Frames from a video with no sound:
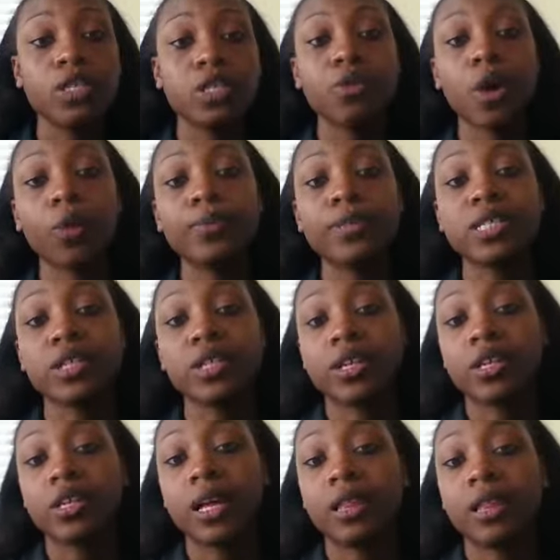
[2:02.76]
do you hope to
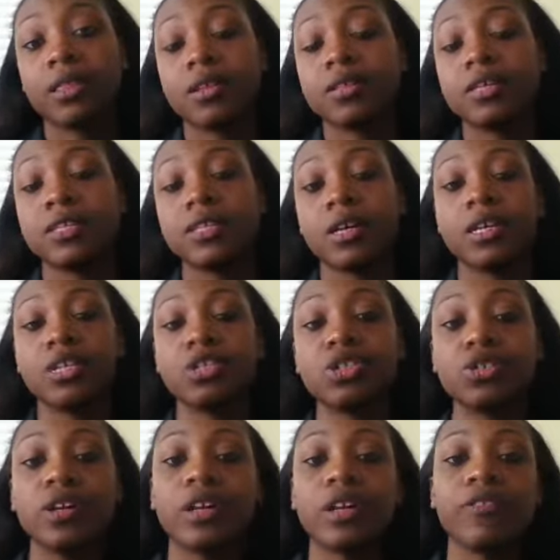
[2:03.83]
learn in this
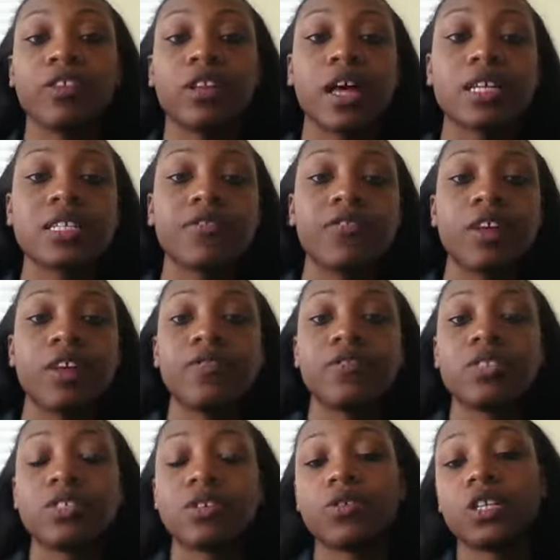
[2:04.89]
history and philosophy of
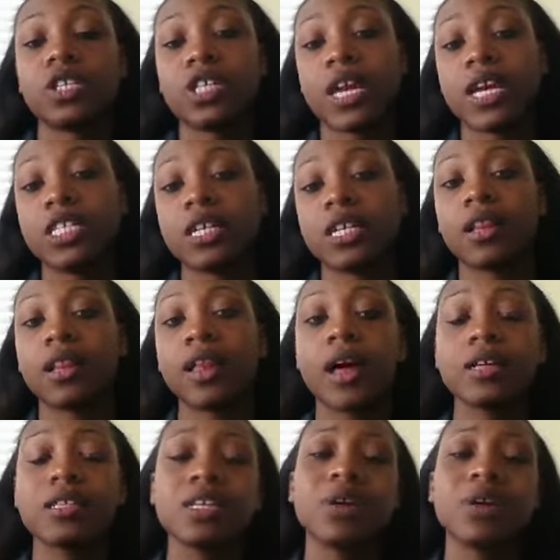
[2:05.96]
physical education class?